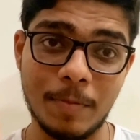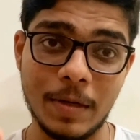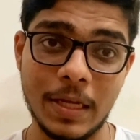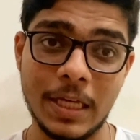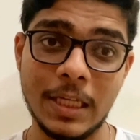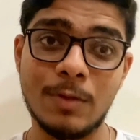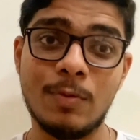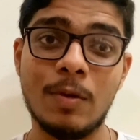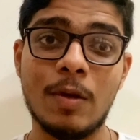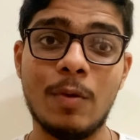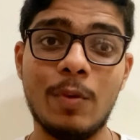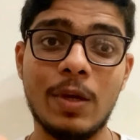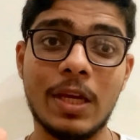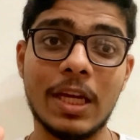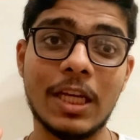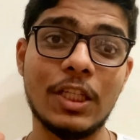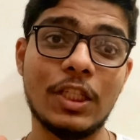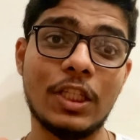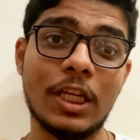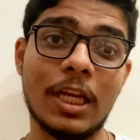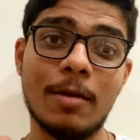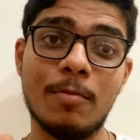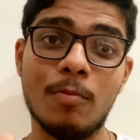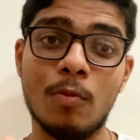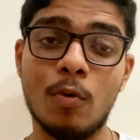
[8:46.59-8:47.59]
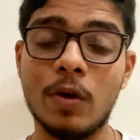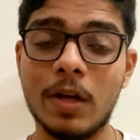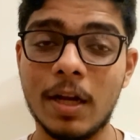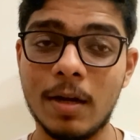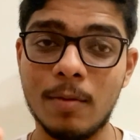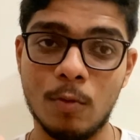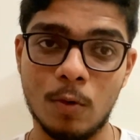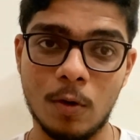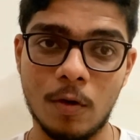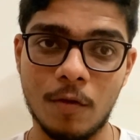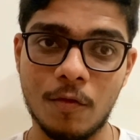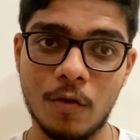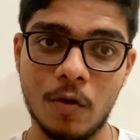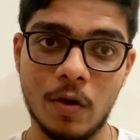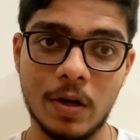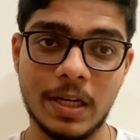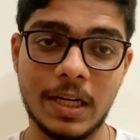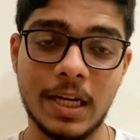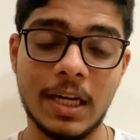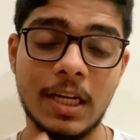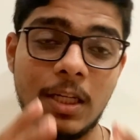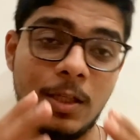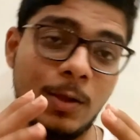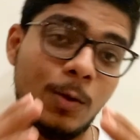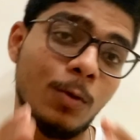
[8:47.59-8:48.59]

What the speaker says: place where we can share more and more of content,